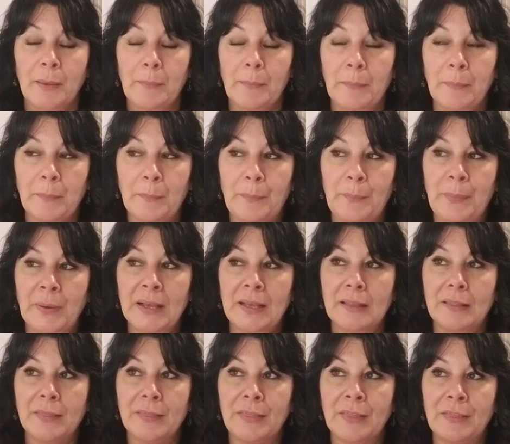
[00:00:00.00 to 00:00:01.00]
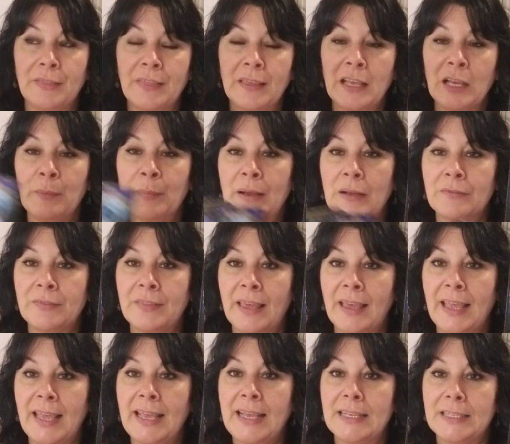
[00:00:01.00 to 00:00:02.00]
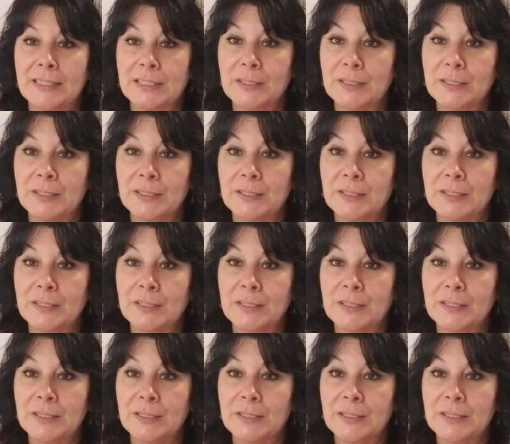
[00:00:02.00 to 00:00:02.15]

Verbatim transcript: But the thing about the eights,